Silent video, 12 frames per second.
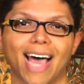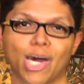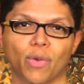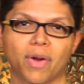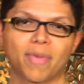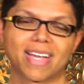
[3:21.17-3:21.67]
I
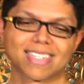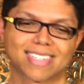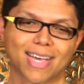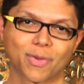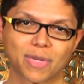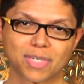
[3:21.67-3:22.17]
don't want to make a
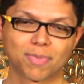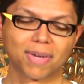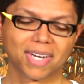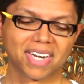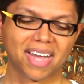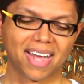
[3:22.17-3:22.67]
sandwich,
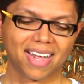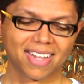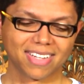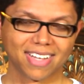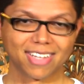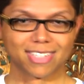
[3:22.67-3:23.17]
but
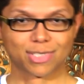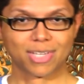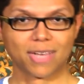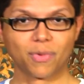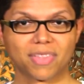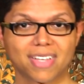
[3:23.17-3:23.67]
I'll
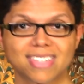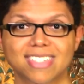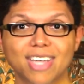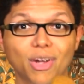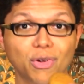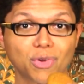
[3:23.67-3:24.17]
sing with a
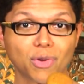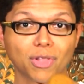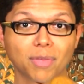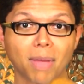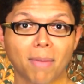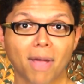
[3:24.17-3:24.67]

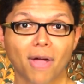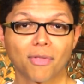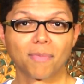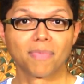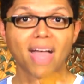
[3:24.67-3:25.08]
snickerdoodle in my mouth.